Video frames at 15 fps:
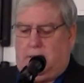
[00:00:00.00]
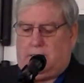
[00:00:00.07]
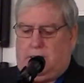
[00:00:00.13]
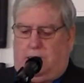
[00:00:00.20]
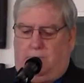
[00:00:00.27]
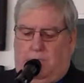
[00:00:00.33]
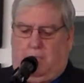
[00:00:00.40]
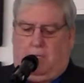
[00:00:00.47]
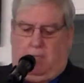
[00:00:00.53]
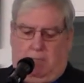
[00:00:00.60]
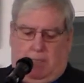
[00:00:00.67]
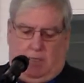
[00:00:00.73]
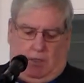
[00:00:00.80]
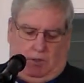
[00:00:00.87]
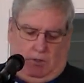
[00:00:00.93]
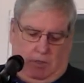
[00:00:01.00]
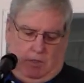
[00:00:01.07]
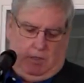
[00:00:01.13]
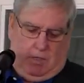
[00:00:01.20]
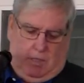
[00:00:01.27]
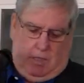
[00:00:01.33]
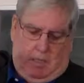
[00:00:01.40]
He sent me an
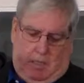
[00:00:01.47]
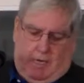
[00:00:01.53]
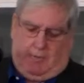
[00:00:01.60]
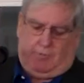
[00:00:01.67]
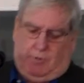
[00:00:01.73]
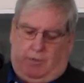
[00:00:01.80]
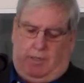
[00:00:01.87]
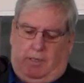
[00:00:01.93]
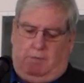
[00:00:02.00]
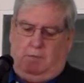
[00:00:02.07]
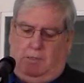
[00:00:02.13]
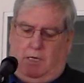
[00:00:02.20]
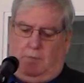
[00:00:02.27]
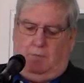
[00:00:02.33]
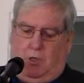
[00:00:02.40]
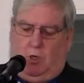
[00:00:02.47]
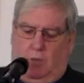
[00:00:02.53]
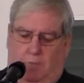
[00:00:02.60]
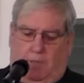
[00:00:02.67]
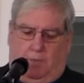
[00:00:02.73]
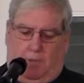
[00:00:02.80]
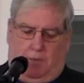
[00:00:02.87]
email after I let him
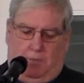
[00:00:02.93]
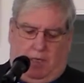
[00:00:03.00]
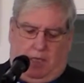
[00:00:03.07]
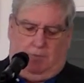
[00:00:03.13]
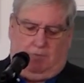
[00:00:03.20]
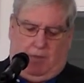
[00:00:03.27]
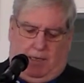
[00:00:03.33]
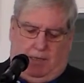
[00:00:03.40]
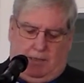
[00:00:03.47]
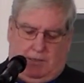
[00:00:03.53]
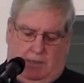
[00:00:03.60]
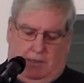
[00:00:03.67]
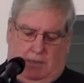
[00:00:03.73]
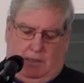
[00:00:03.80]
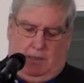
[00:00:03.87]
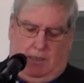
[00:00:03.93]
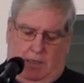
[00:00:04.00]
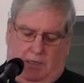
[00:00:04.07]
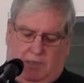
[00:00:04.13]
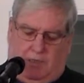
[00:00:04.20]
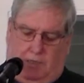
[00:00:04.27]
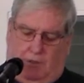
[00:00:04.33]
know about my mom passing,
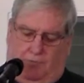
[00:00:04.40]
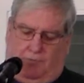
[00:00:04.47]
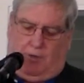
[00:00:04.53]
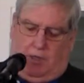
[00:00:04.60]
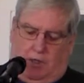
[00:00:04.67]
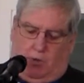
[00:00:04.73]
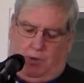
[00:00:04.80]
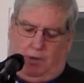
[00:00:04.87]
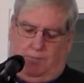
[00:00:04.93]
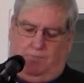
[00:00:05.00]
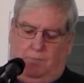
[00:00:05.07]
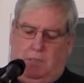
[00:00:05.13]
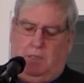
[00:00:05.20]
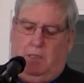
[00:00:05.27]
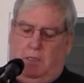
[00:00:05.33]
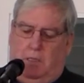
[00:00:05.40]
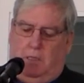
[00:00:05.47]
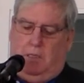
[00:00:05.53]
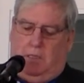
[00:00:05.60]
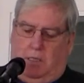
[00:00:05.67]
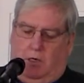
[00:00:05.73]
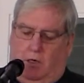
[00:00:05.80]
and he said the following:
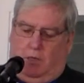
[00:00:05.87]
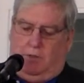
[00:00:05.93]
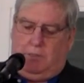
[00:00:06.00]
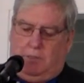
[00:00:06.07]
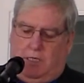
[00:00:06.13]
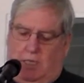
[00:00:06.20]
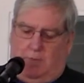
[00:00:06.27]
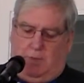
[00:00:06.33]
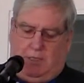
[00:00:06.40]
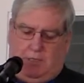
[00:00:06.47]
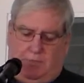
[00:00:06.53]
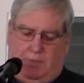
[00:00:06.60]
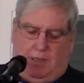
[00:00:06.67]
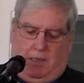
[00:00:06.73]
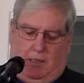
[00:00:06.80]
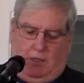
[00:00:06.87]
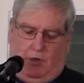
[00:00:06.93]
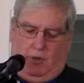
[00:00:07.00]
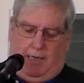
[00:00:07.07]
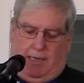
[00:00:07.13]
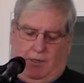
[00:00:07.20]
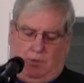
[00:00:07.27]
"And all the time I spent at
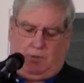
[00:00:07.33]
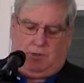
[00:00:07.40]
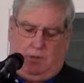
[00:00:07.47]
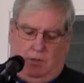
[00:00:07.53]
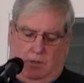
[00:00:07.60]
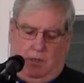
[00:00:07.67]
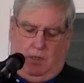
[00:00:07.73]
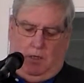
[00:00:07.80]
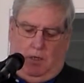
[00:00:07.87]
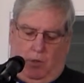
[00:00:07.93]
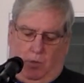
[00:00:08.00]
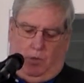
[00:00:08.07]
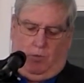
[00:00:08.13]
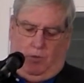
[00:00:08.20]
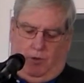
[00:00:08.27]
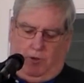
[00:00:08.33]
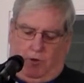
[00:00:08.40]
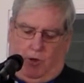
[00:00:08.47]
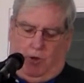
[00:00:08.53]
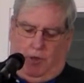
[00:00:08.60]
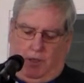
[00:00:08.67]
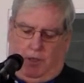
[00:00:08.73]
your house when we were
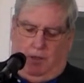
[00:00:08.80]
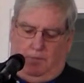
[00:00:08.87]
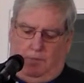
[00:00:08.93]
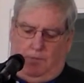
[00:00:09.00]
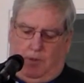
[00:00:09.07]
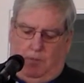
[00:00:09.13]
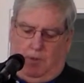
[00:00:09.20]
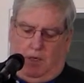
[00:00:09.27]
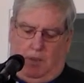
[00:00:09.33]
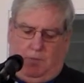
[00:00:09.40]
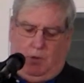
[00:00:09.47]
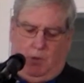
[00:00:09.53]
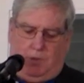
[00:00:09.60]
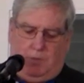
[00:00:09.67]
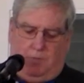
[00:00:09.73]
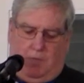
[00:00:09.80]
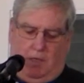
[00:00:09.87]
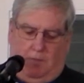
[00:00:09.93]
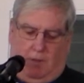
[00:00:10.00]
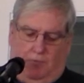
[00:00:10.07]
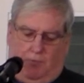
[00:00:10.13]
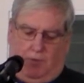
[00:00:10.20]
growing up, your mom always
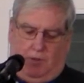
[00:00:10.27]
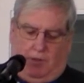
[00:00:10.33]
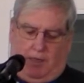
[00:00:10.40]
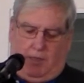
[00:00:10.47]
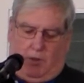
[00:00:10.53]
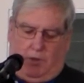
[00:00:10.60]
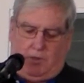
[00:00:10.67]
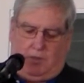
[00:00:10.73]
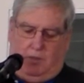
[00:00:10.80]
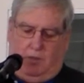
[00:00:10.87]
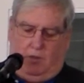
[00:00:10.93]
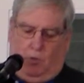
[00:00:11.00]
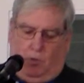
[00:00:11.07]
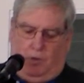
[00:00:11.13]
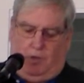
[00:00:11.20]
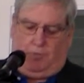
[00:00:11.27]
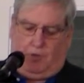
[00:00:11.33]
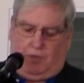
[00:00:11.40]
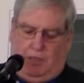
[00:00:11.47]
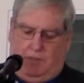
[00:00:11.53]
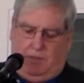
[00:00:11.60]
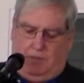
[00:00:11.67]
made me feel like I was another one of her